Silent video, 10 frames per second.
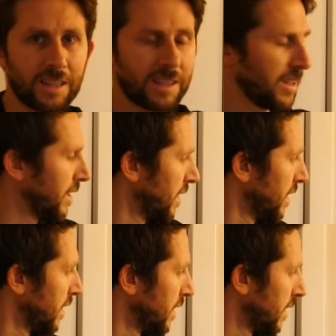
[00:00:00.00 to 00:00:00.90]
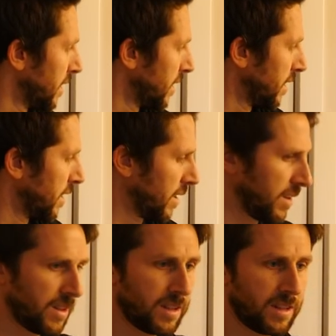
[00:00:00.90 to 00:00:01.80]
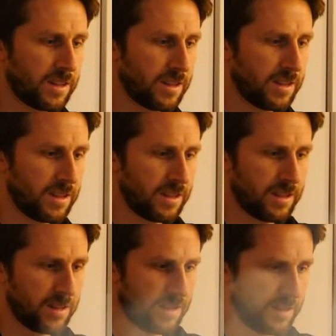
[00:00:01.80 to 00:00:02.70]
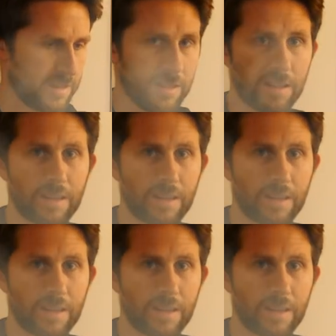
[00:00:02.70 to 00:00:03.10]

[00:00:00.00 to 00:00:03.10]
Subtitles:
Nothing is said.